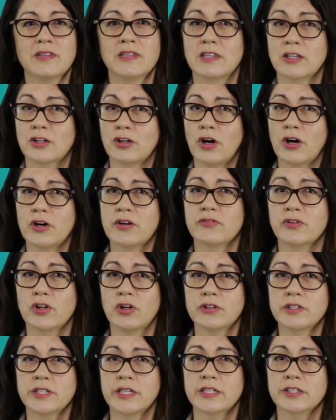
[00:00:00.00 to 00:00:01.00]
The Code of
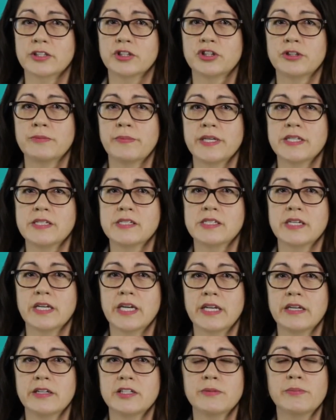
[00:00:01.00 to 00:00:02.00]
Conduct should be
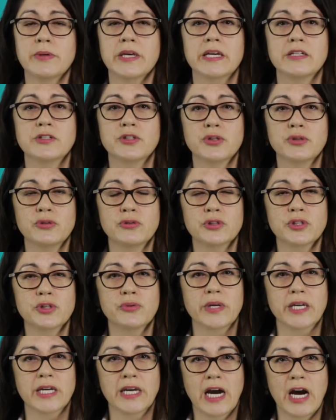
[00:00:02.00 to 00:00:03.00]
seen to be a tool to
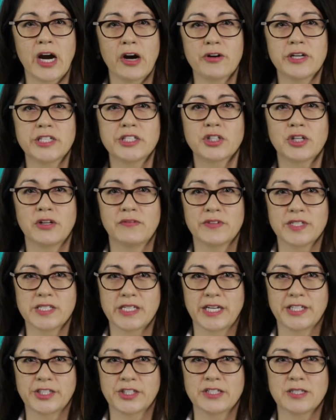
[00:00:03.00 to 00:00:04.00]
encourage
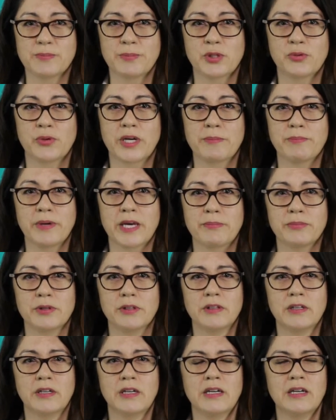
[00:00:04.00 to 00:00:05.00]
conversations between
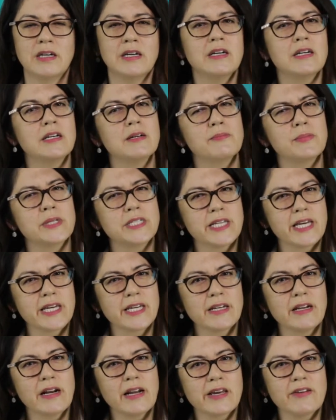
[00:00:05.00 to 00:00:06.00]
people,
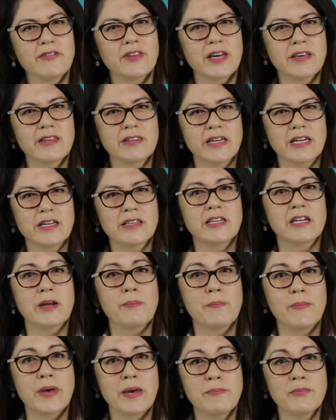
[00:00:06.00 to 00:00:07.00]
particularly if they think that a
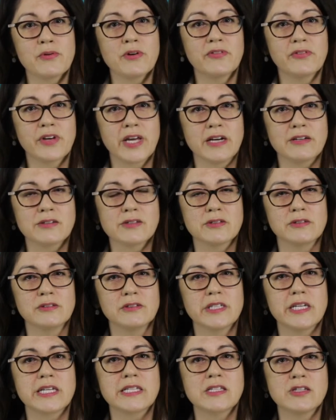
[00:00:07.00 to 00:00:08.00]
member of
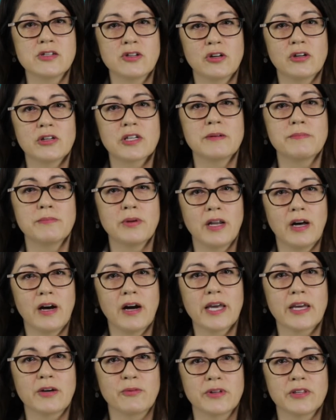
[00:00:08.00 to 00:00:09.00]
council is not
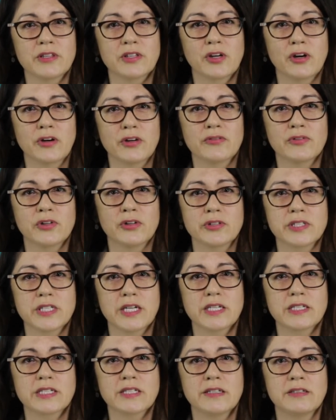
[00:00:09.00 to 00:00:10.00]
complying with the Code of
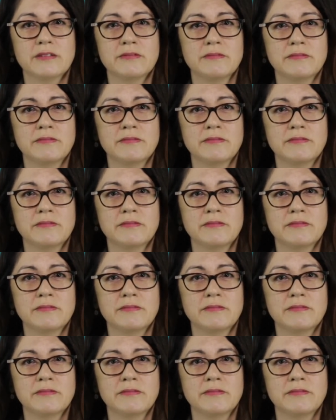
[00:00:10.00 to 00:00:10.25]
Conduct.